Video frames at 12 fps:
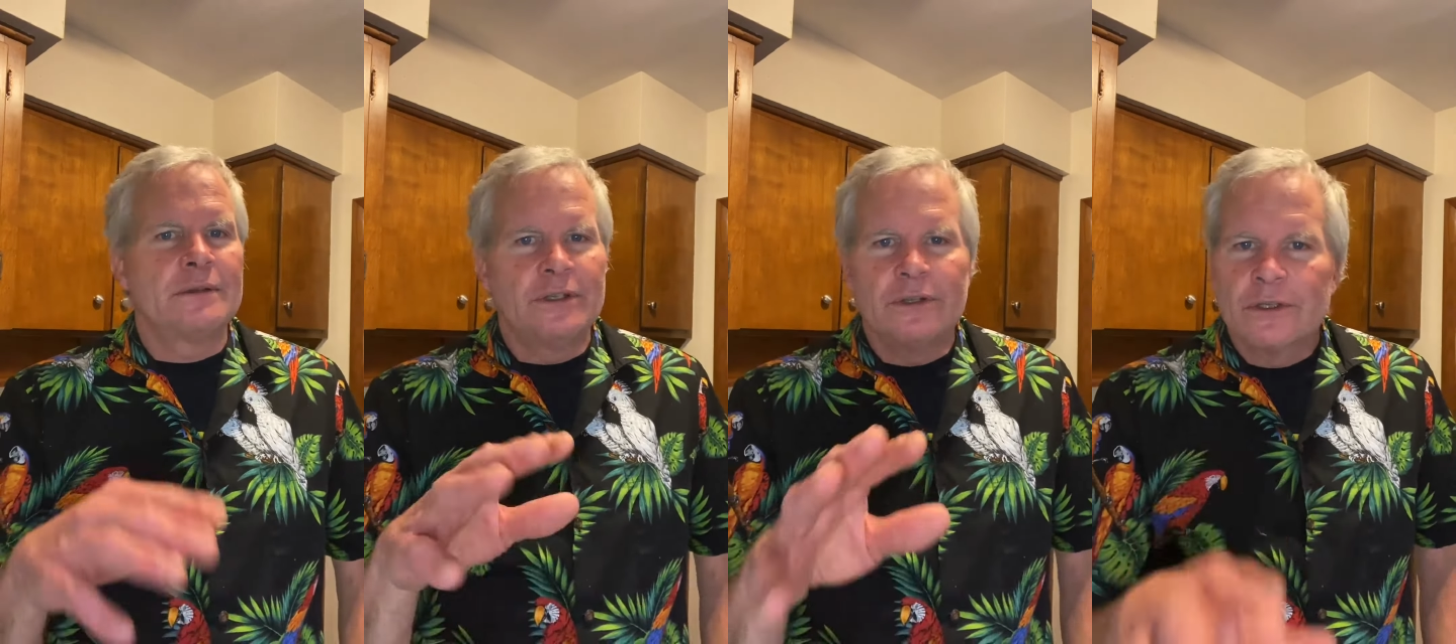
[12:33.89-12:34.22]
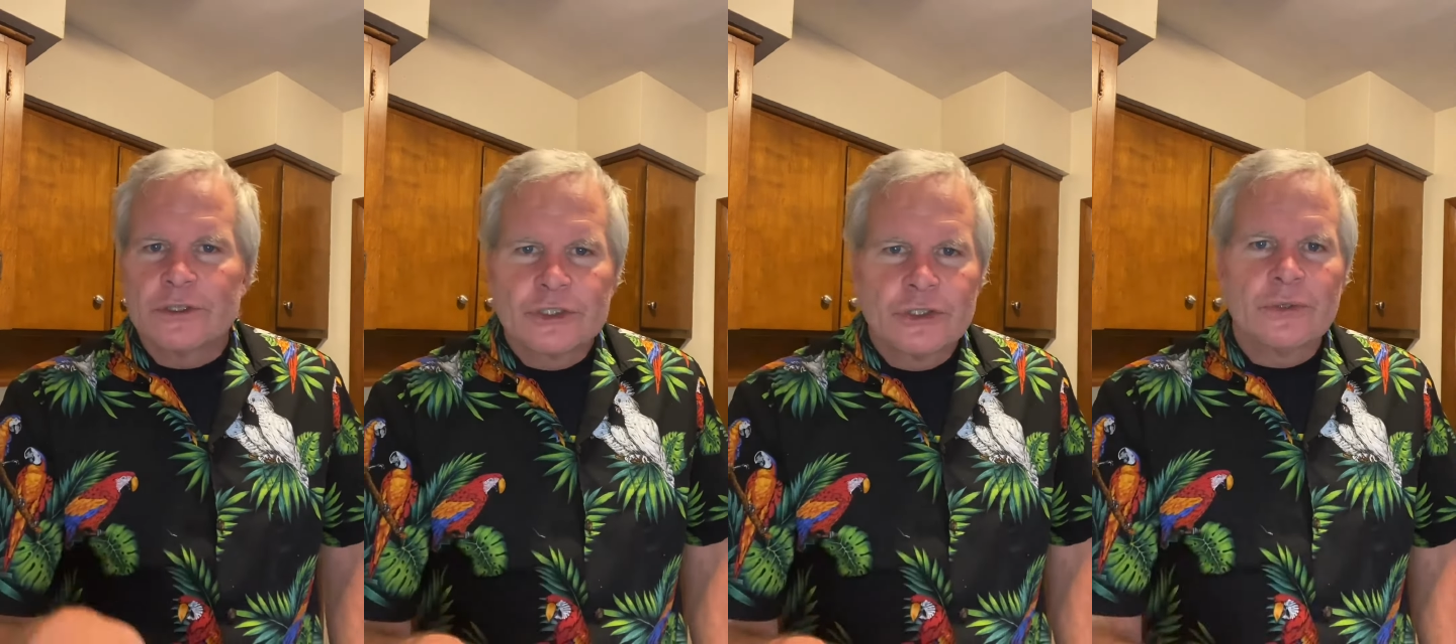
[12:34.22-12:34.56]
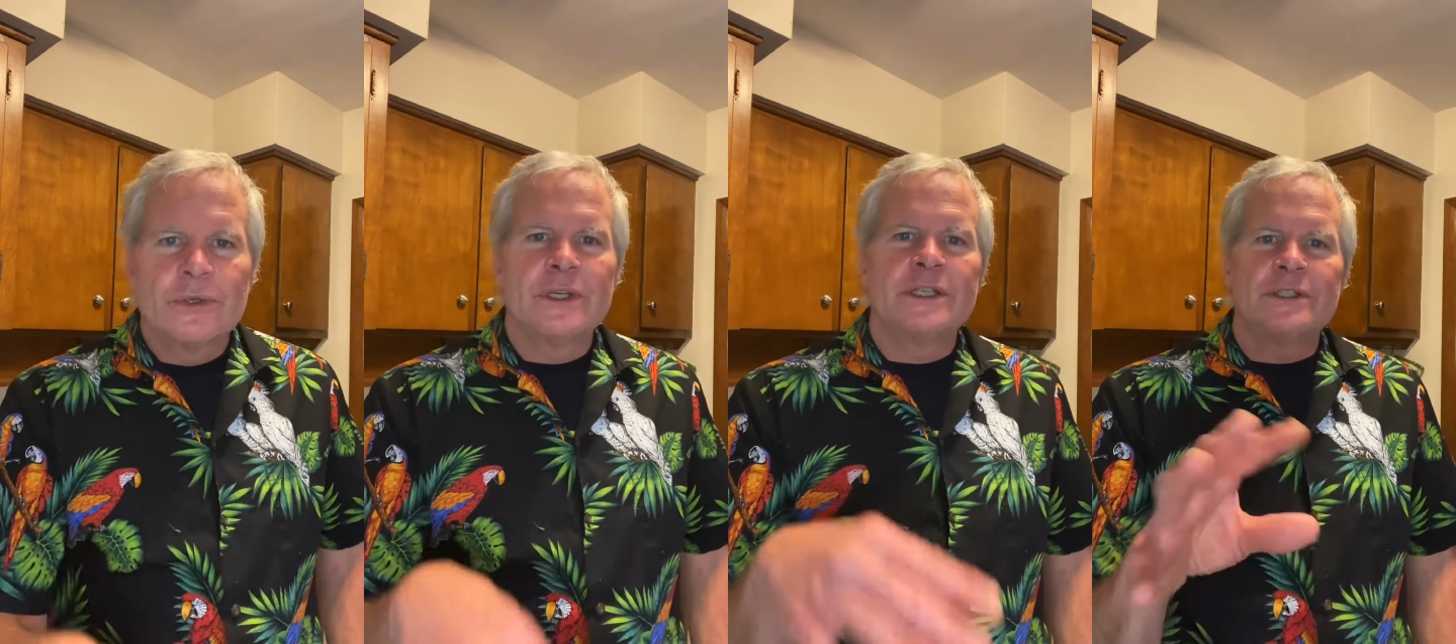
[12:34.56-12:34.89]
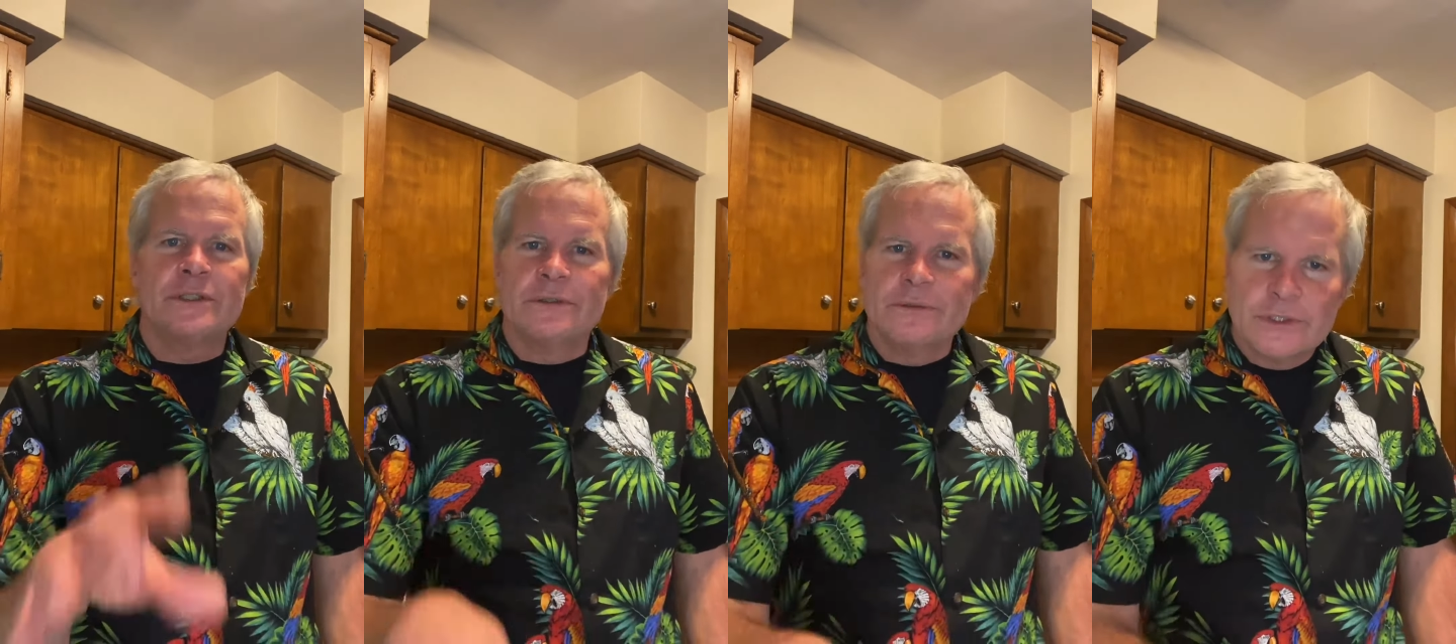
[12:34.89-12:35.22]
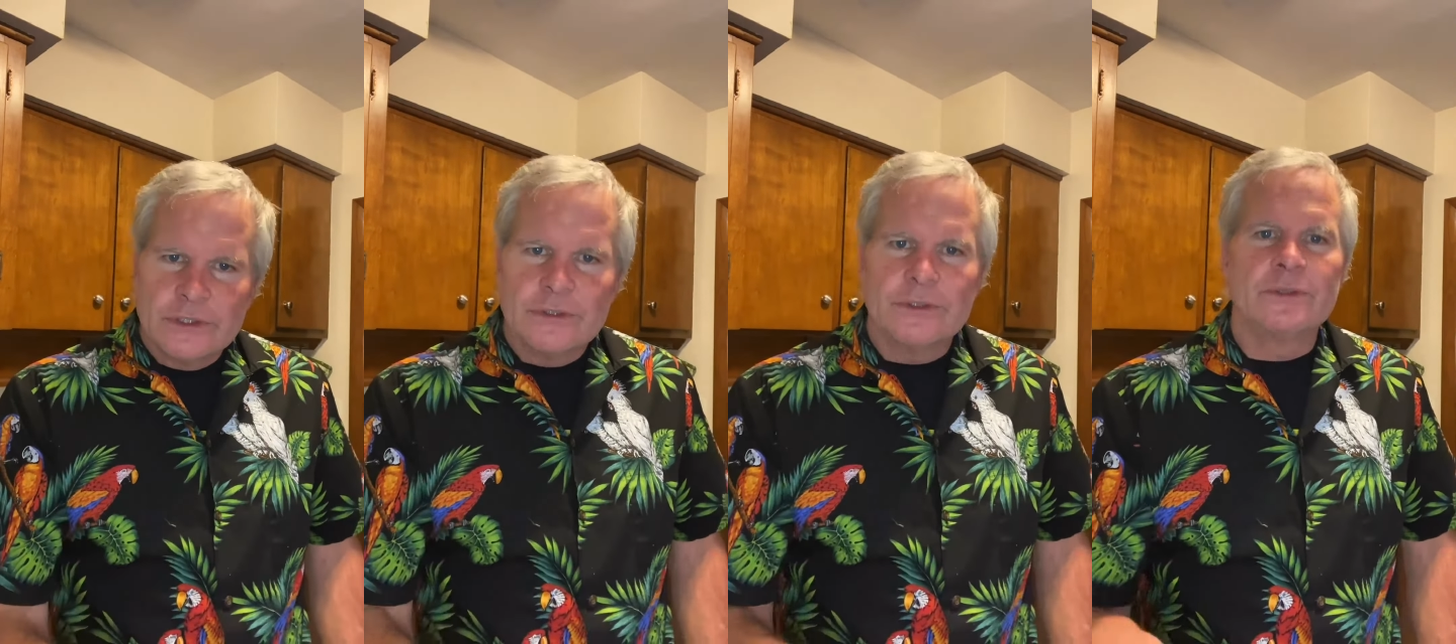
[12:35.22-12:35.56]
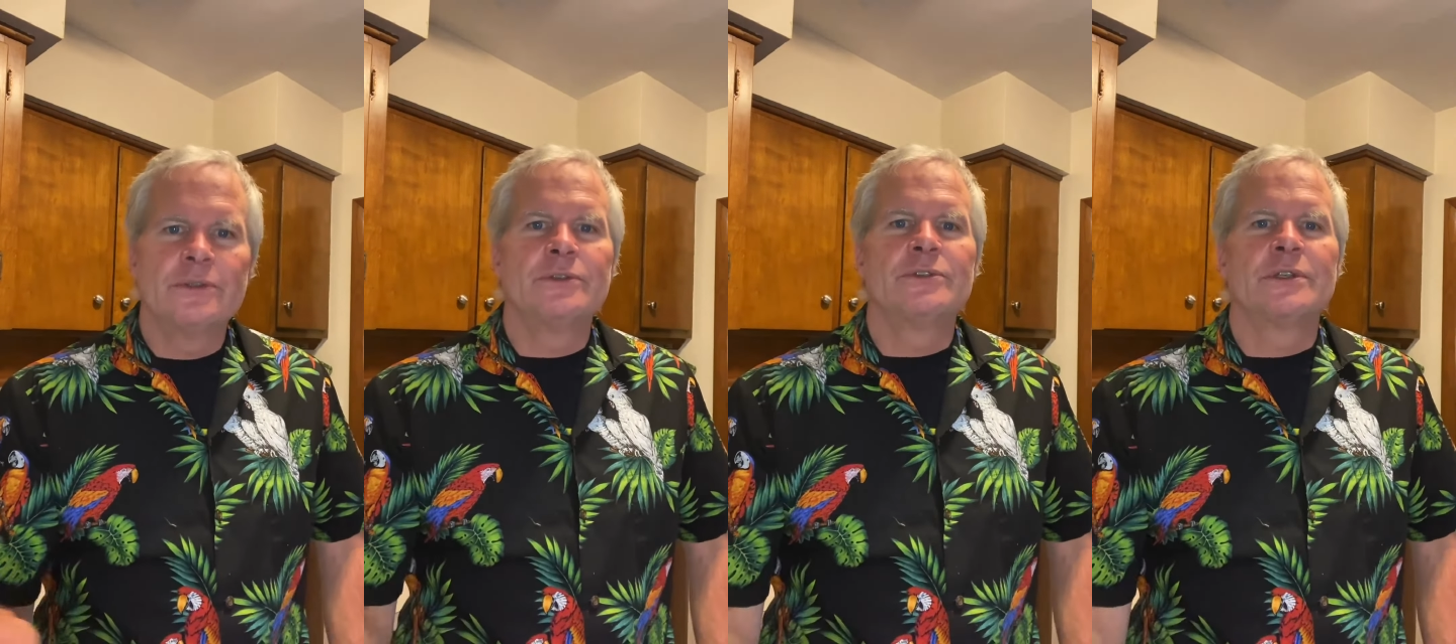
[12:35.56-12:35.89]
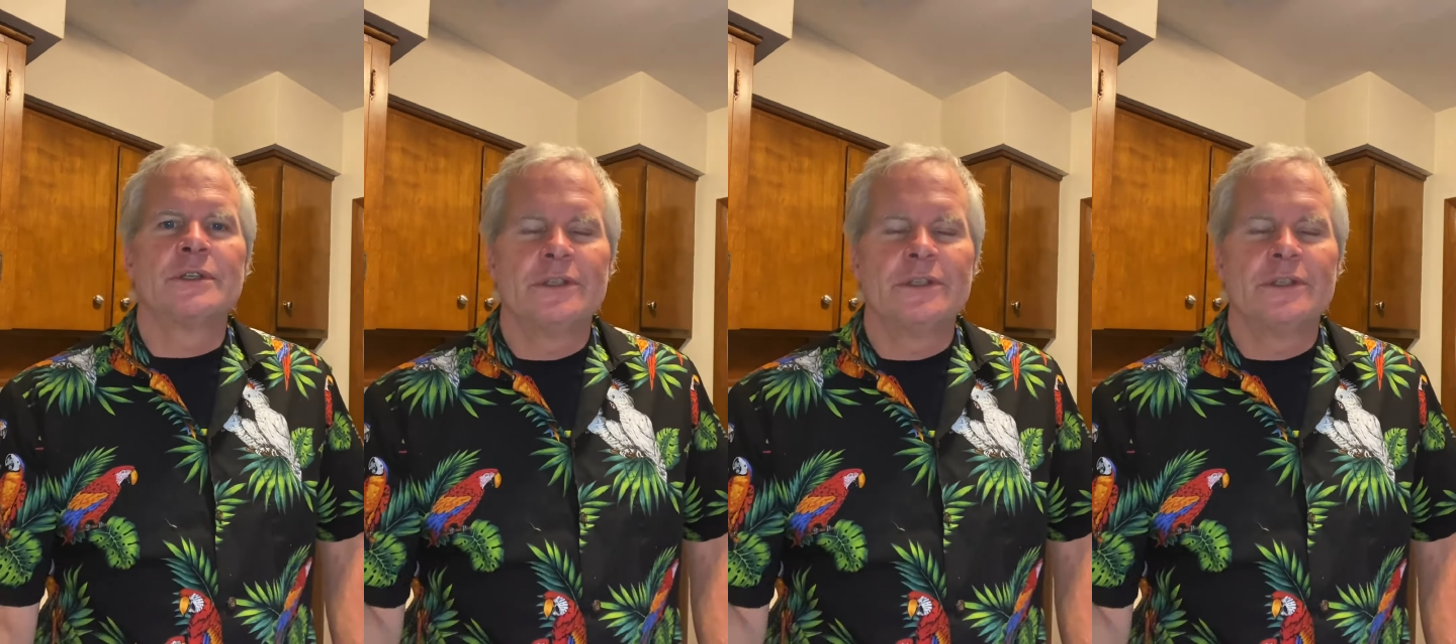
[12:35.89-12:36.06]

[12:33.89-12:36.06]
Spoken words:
your choice, you choose,